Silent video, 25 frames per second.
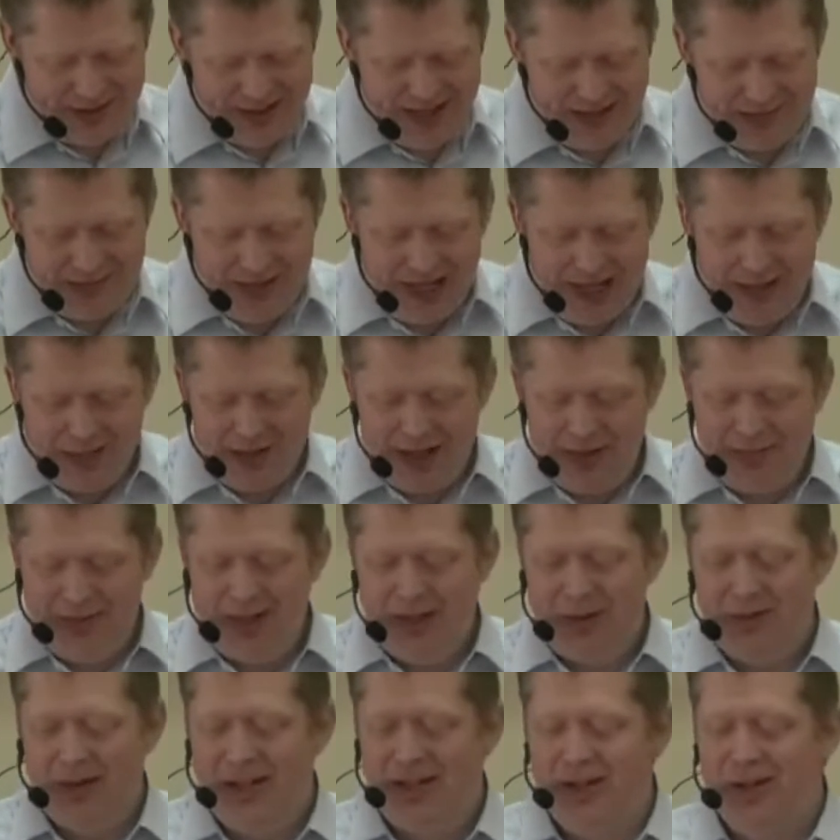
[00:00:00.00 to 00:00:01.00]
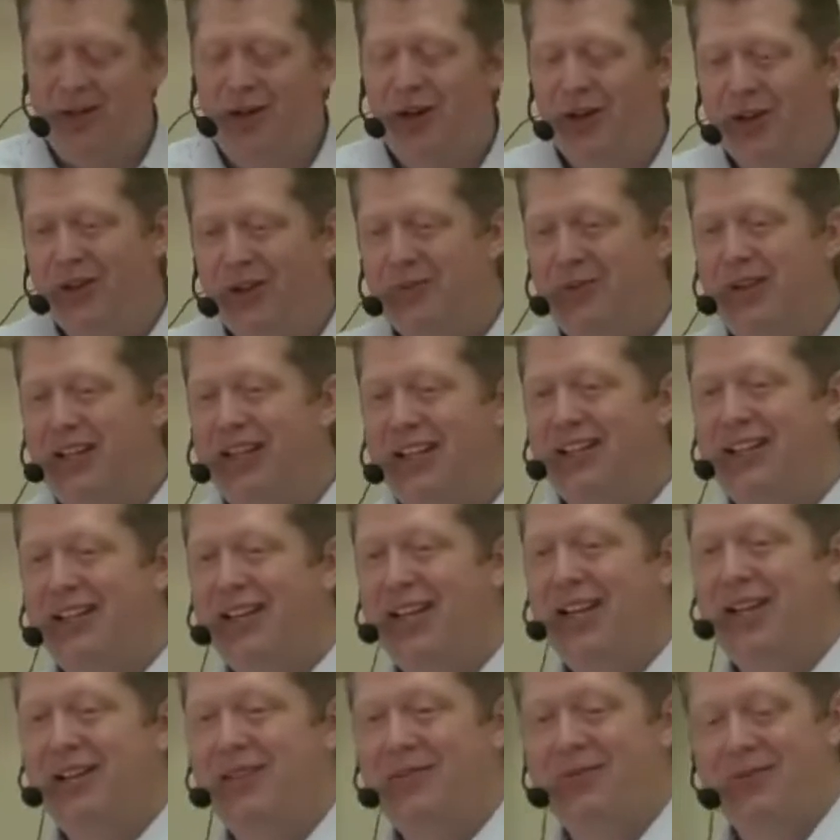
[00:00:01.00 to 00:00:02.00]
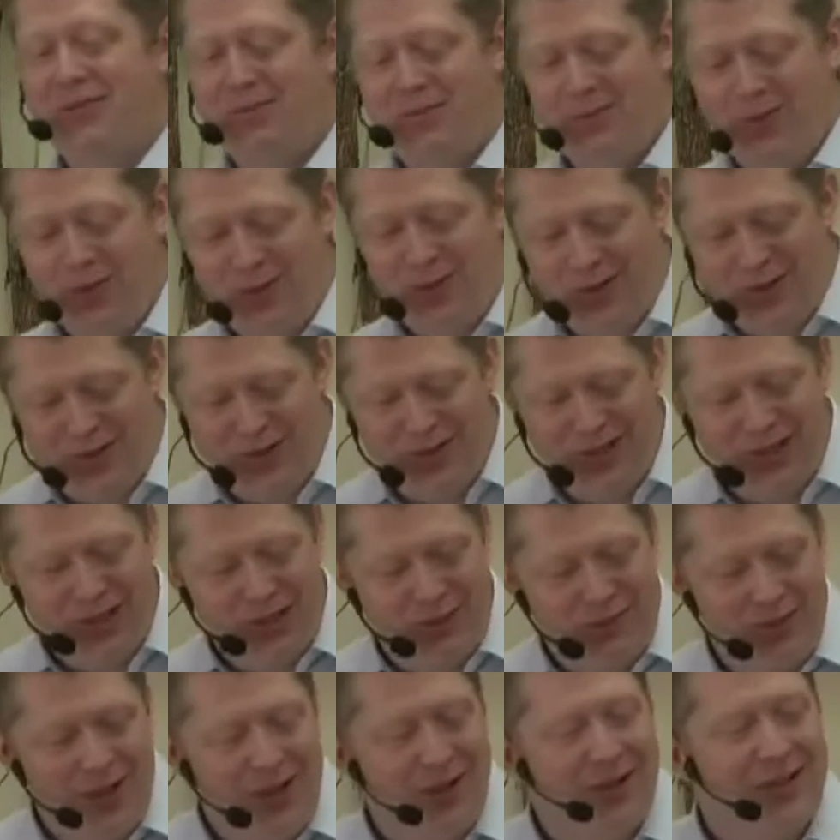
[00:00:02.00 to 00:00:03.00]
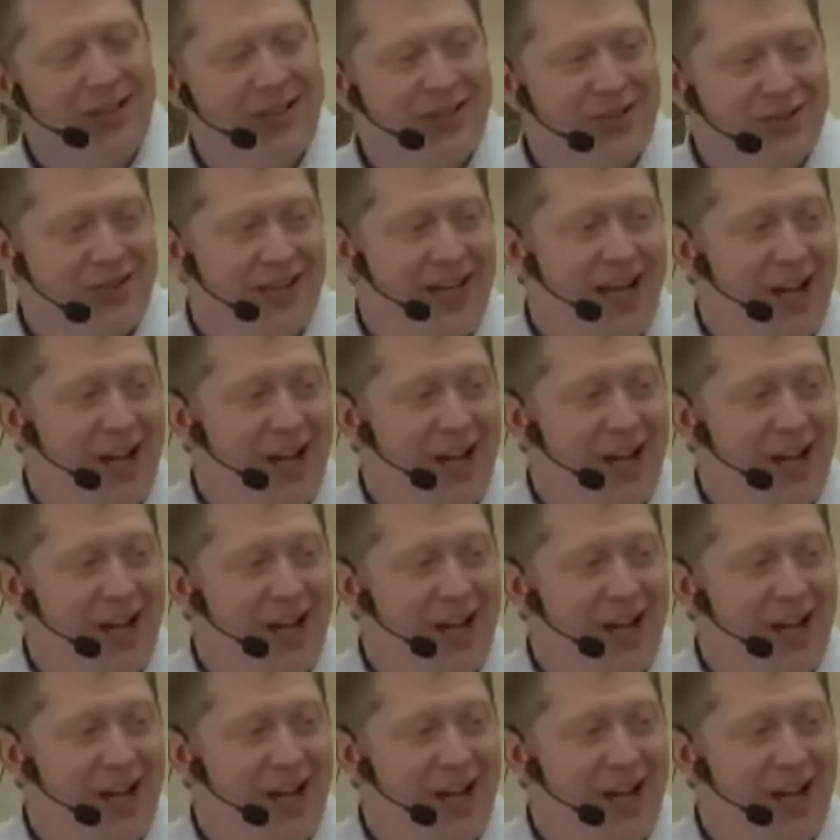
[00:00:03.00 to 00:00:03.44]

that there may well be quite a lot that we can learn from Paul's experience